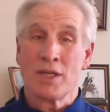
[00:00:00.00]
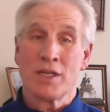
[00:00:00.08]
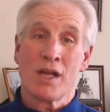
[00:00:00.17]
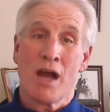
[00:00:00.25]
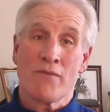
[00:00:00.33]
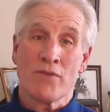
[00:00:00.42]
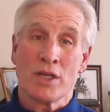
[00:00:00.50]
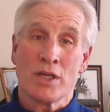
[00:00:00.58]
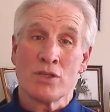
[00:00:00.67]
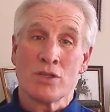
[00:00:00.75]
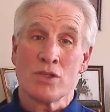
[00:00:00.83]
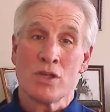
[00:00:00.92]
in
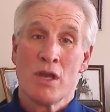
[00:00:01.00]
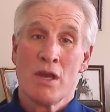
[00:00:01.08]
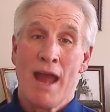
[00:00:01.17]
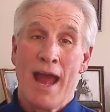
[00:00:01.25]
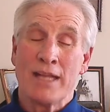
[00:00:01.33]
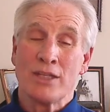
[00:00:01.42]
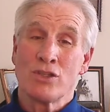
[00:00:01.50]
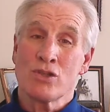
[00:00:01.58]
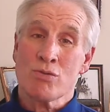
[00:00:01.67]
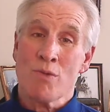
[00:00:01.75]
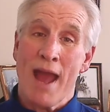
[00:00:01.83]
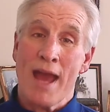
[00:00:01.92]
governance and
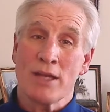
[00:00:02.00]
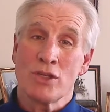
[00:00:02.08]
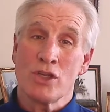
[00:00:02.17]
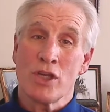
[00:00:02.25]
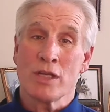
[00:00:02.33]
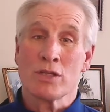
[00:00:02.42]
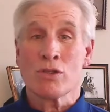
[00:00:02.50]
strategy.